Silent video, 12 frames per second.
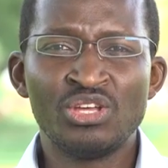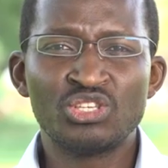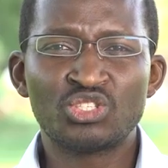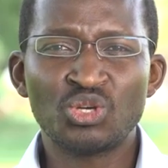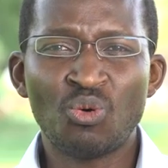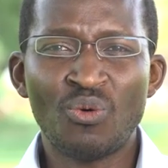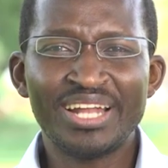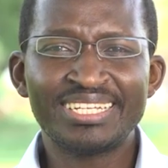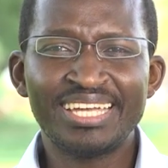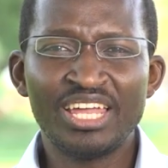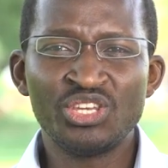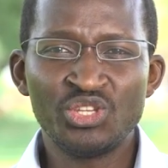So what
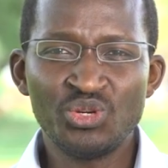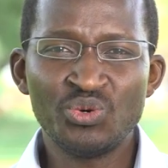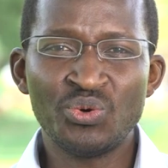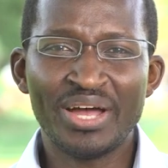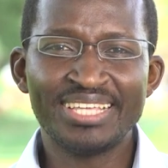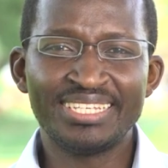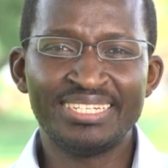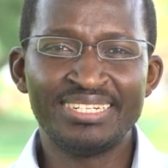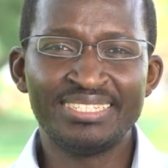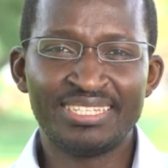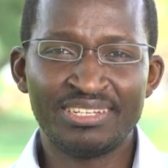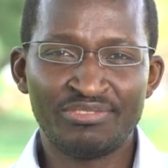can you as an
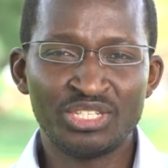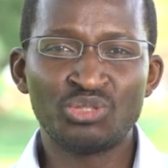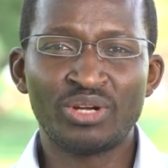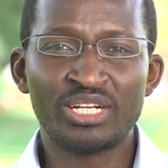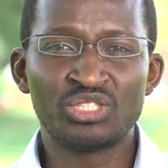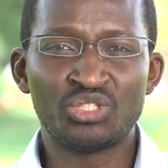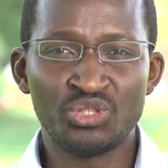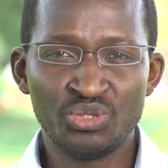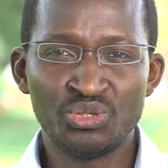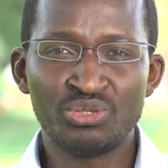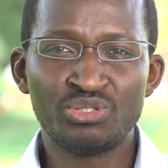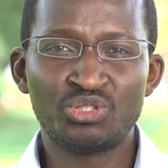individual
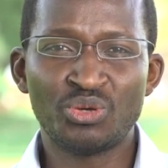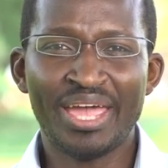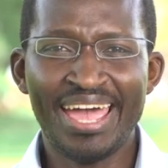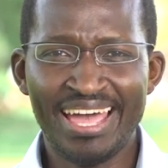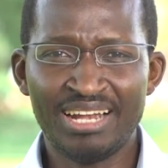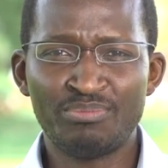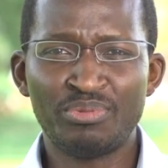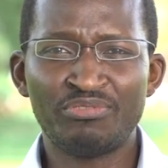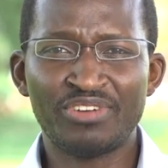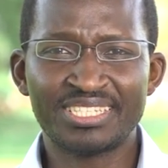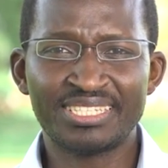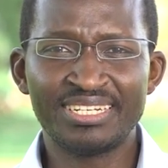do to help
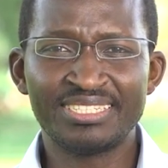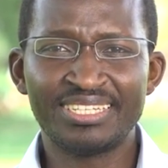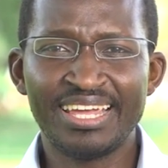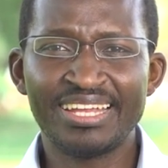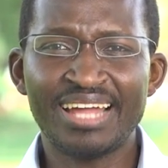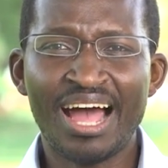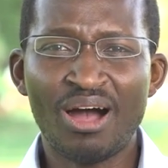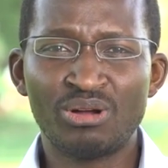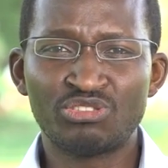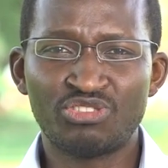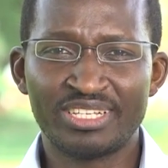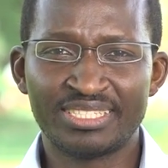facilitate our
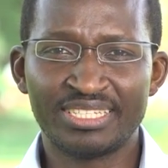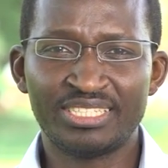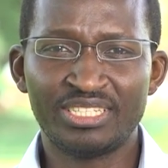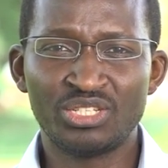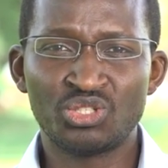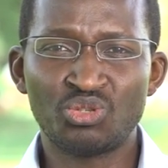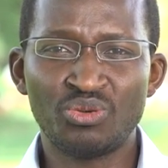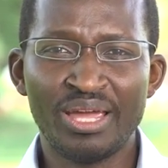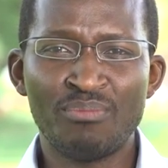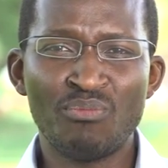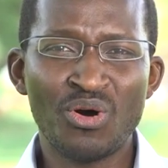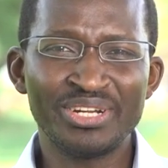transition to a
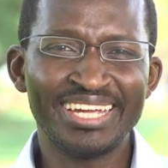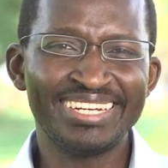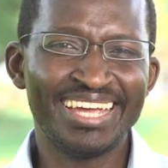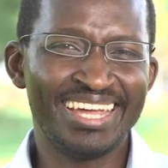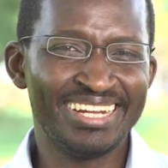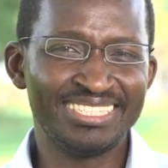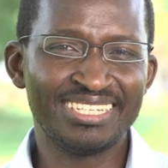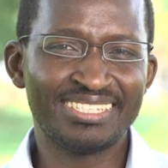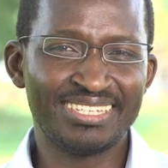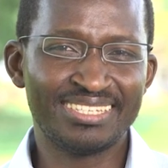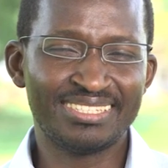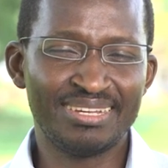modern energy
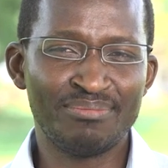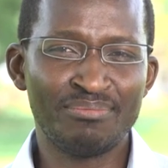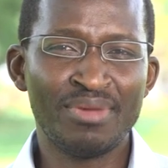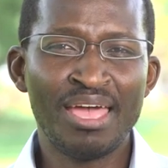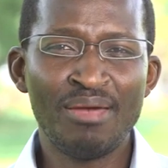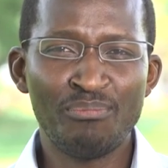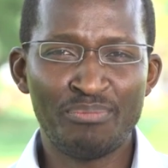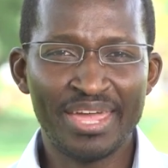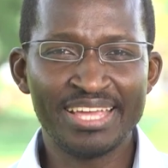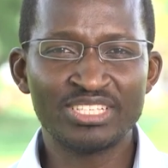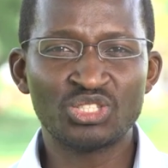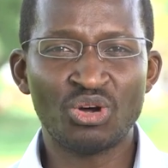system
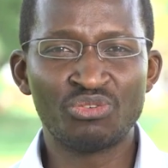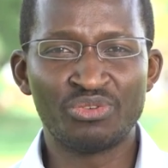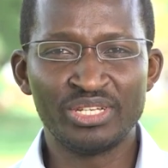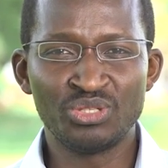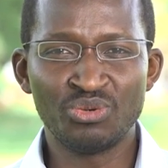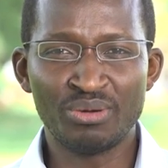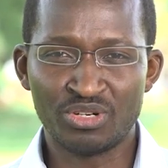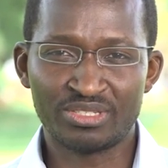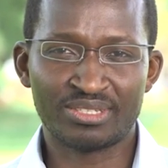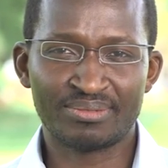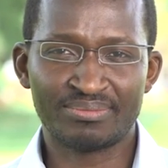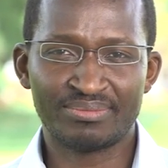based on
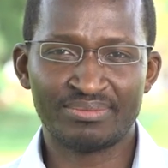renewables?